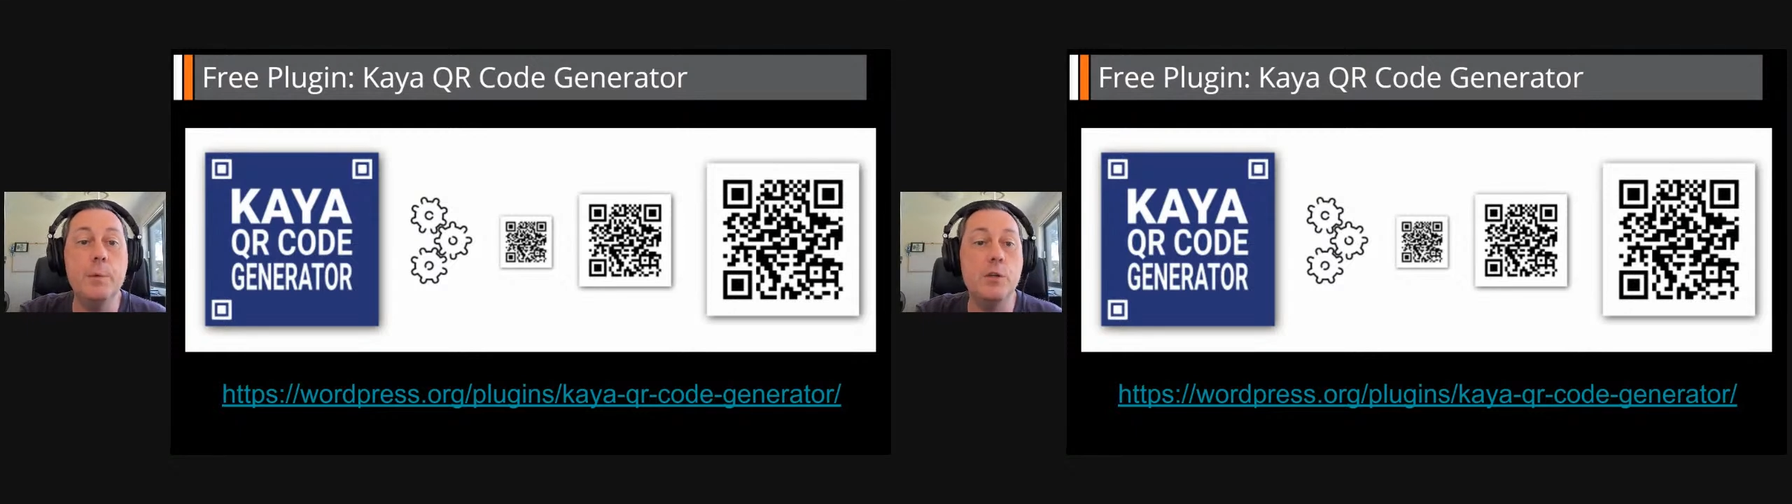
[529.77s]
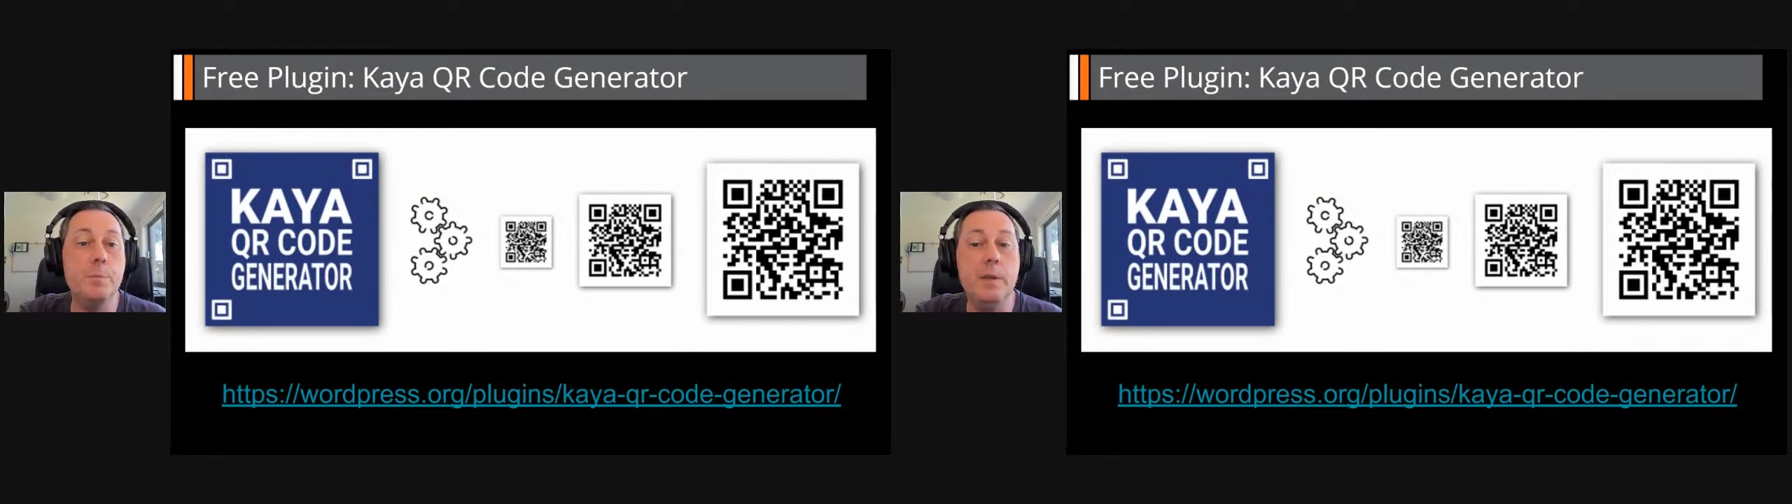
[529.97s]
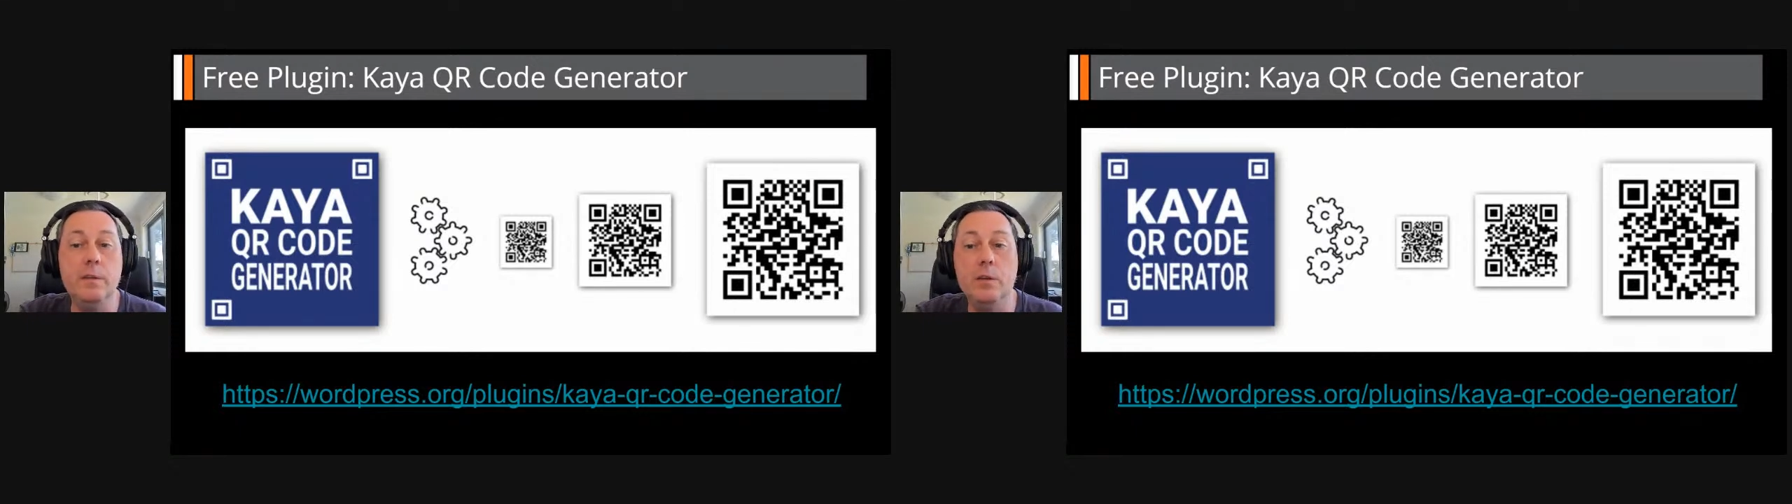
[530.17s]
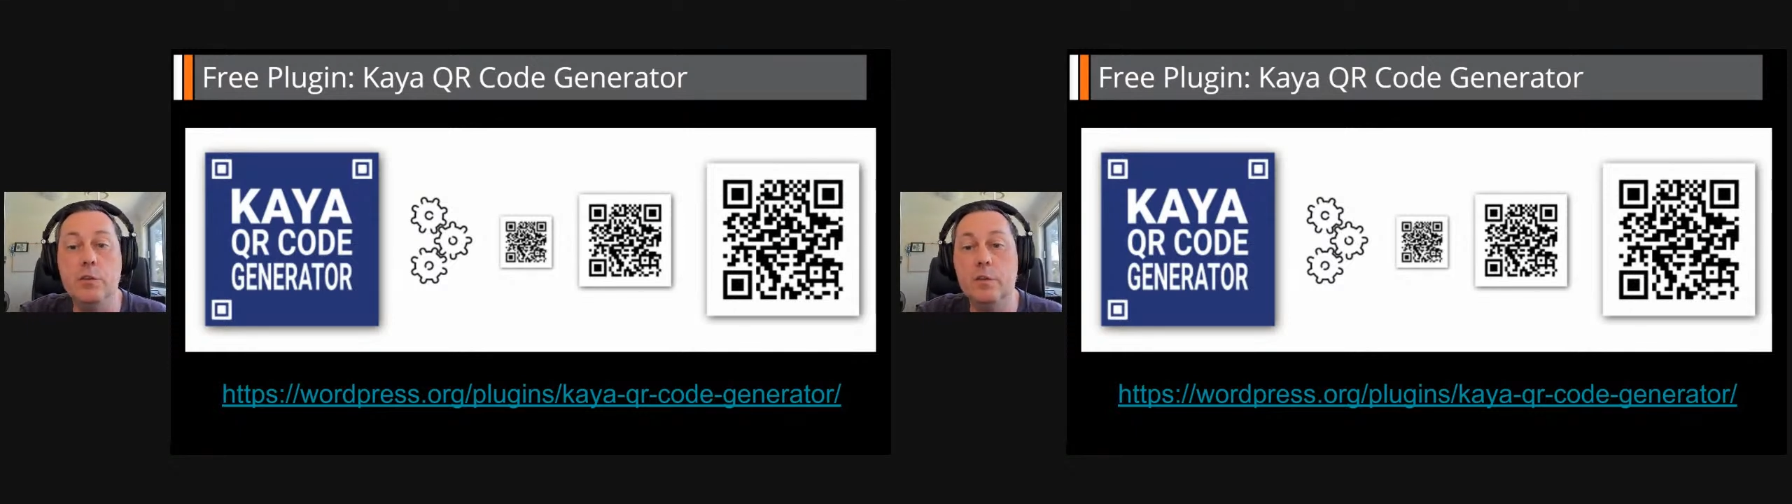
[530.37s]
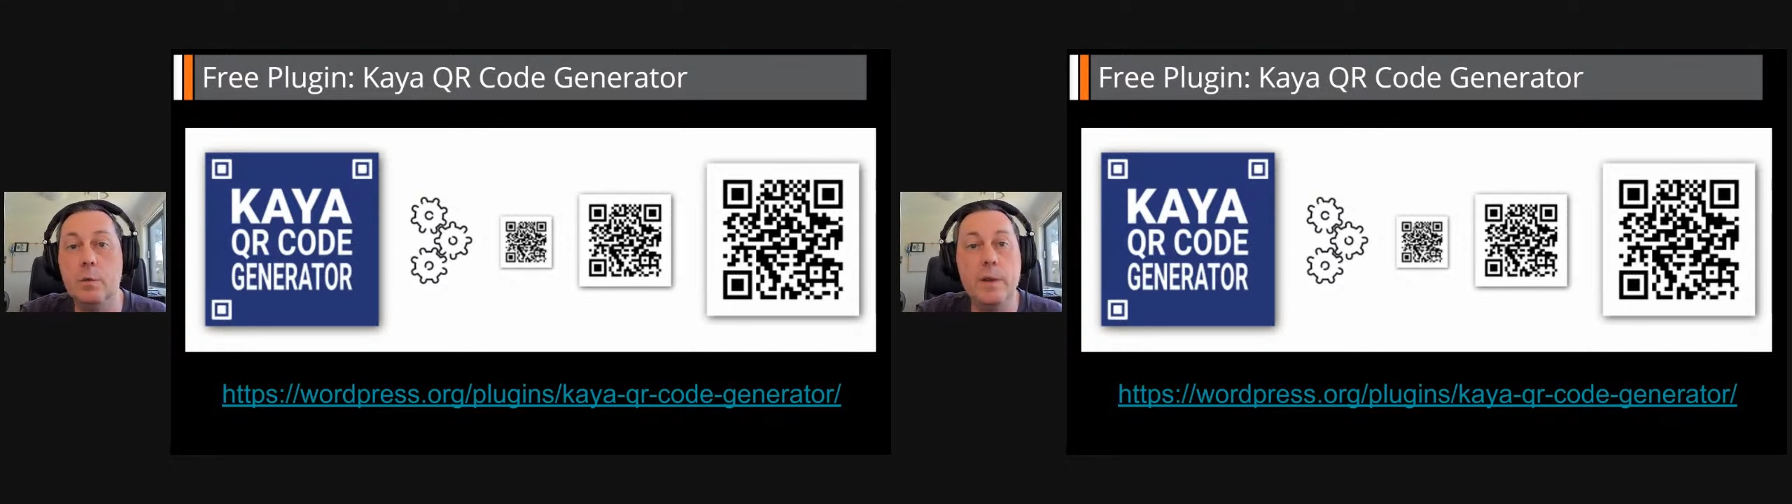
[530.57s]
which means you
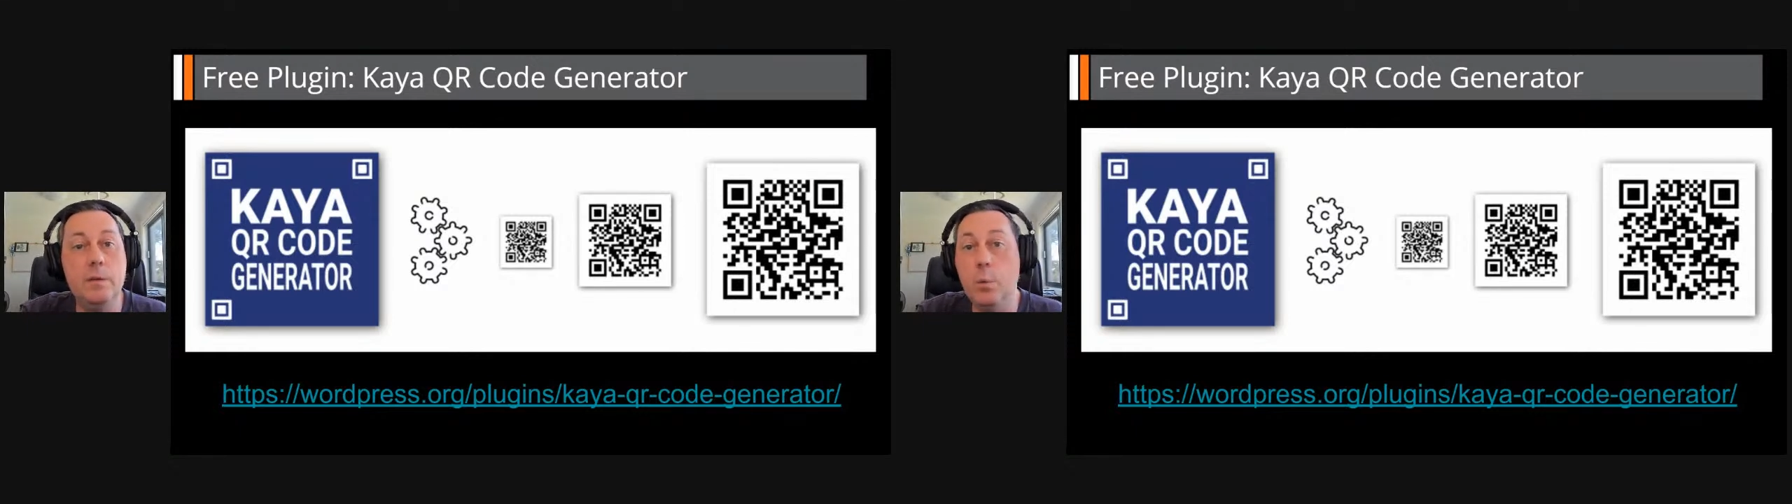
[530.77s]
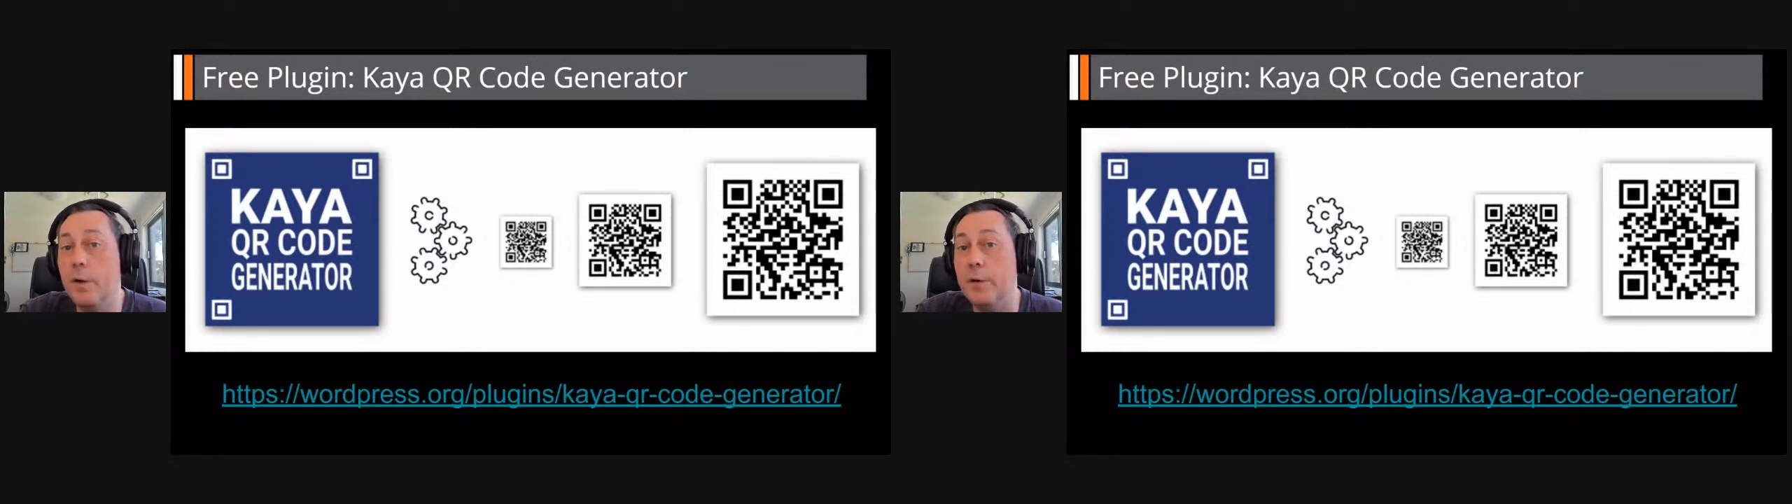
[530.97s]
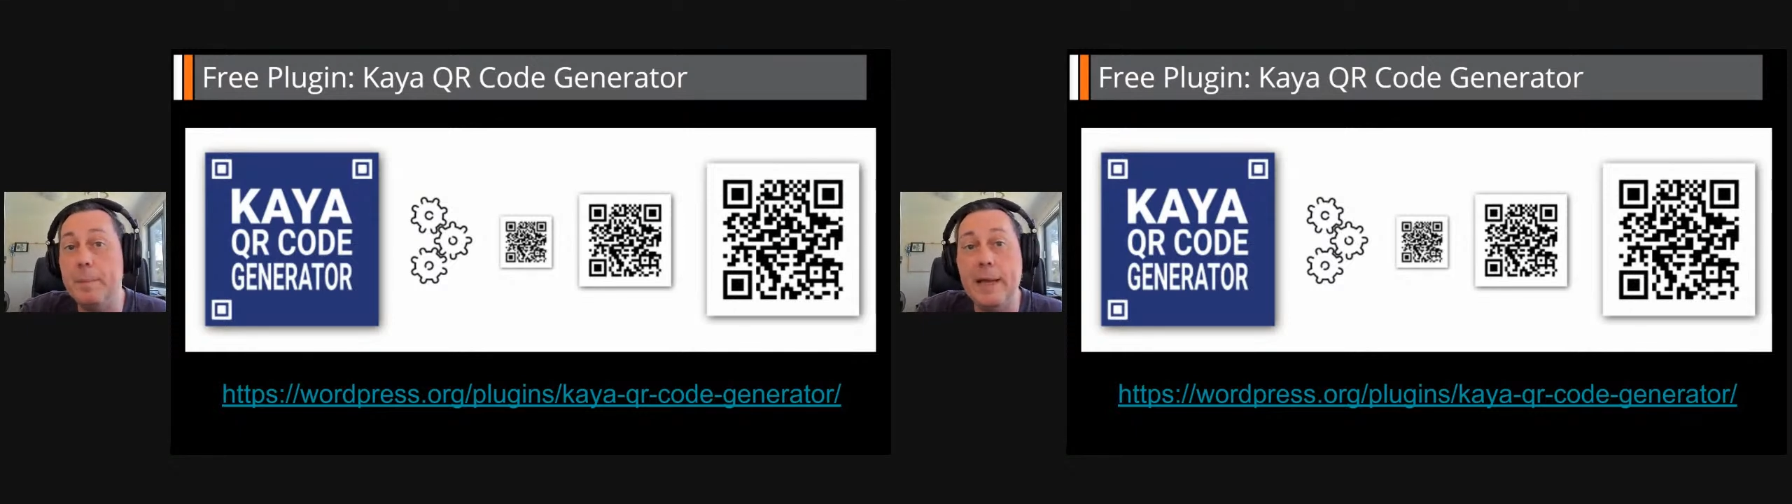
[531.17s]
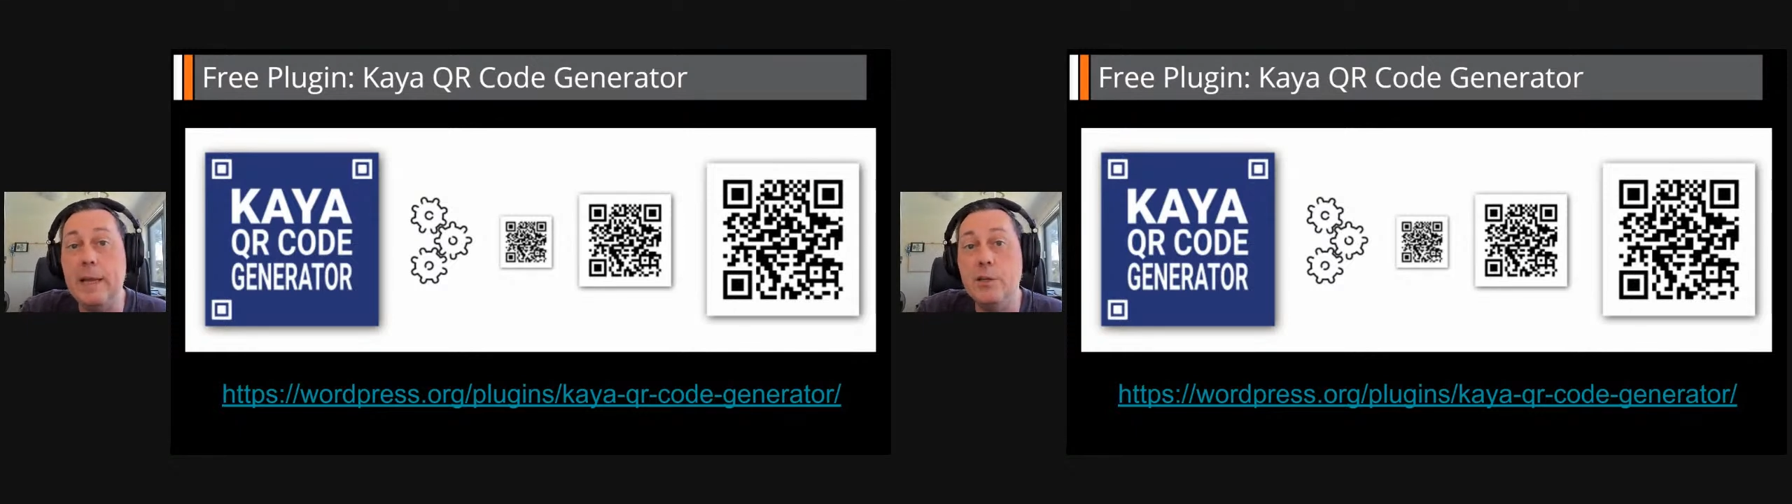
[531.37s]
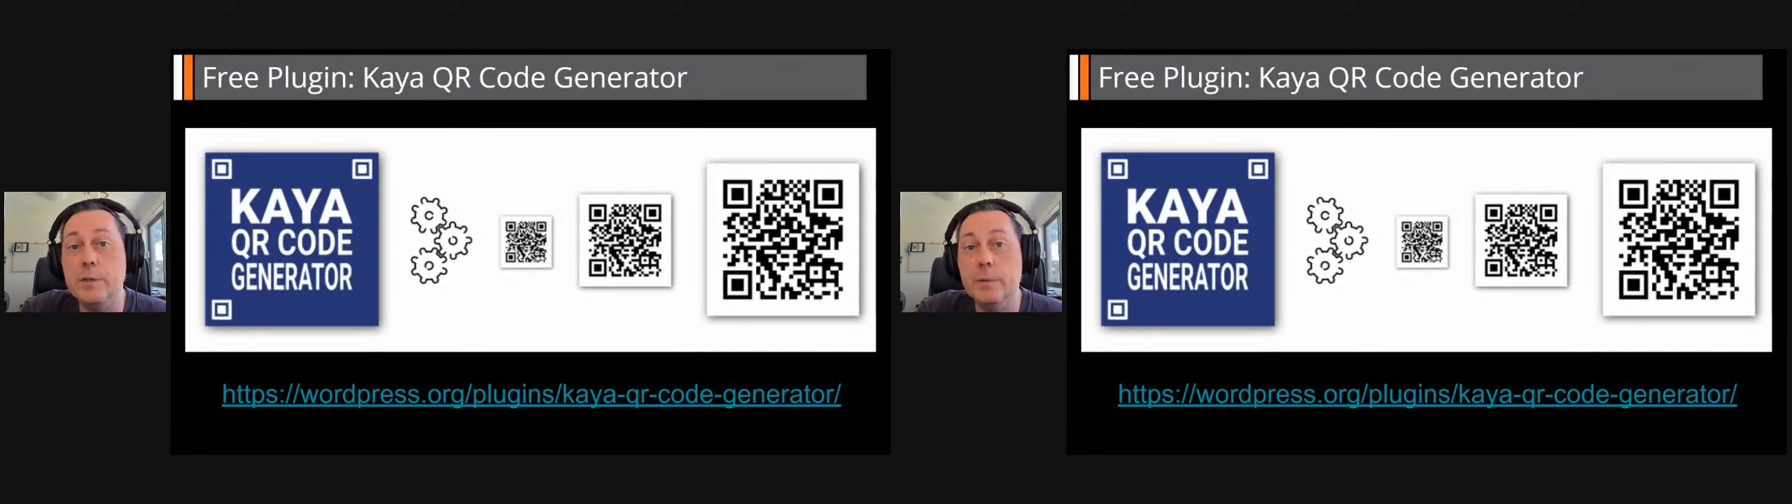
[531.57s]
just go into whatever
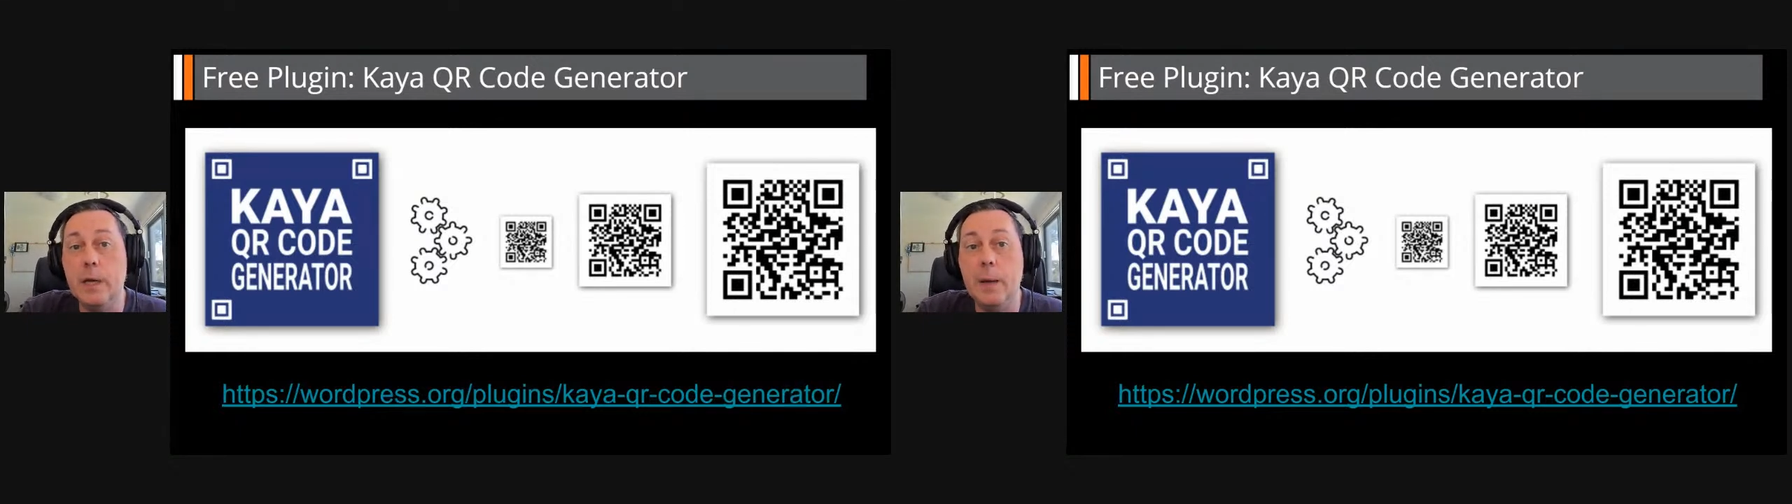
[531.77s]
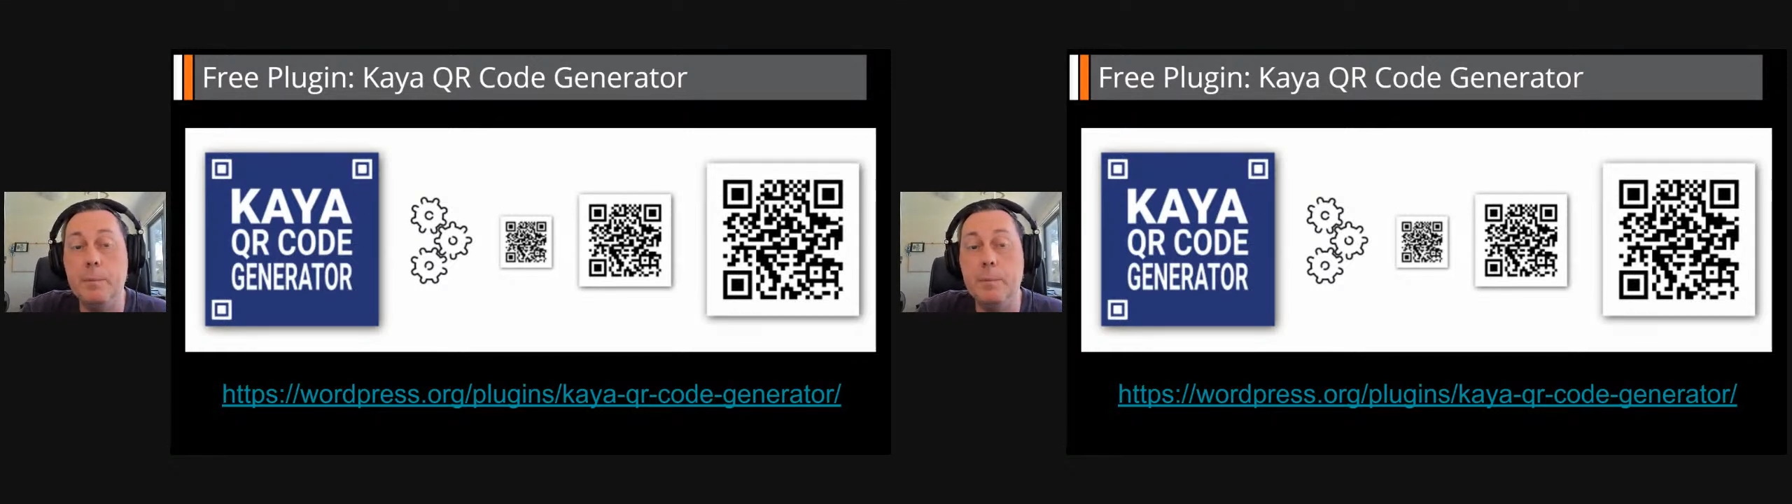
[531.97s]
page